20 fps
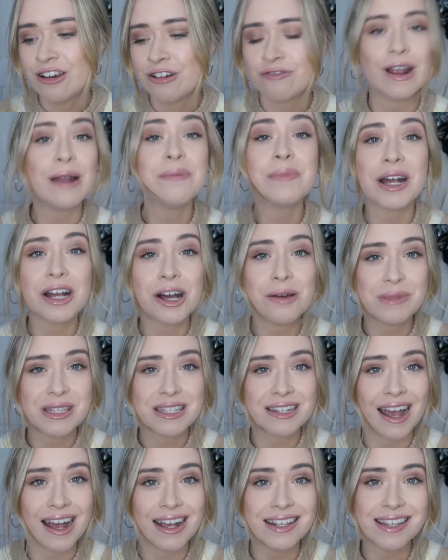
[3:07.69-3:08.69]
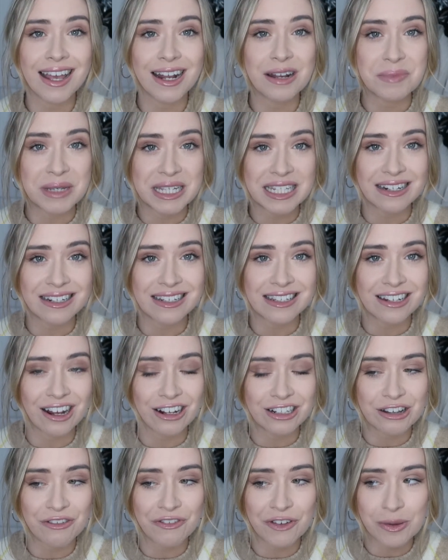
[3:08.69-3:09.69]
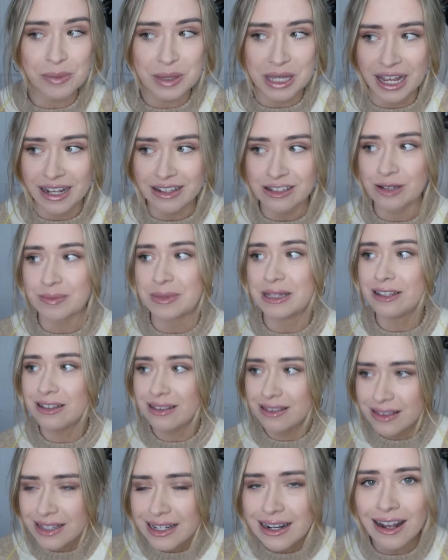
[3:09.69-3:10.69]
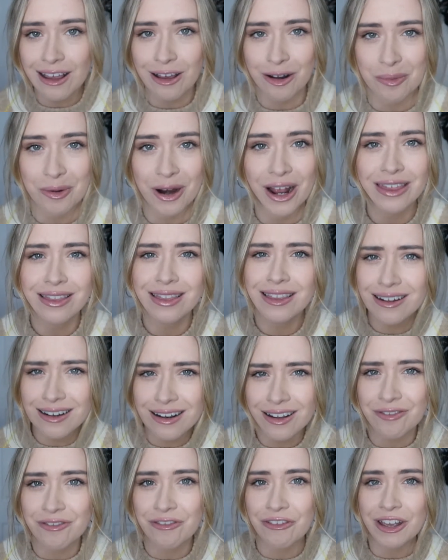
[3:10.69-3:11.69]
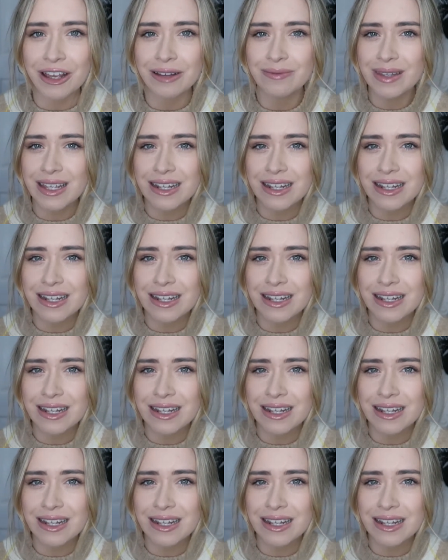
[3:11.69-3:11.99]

ran back up the stairs and immediately started filming again, so I'm a little out of breath, a little unfit.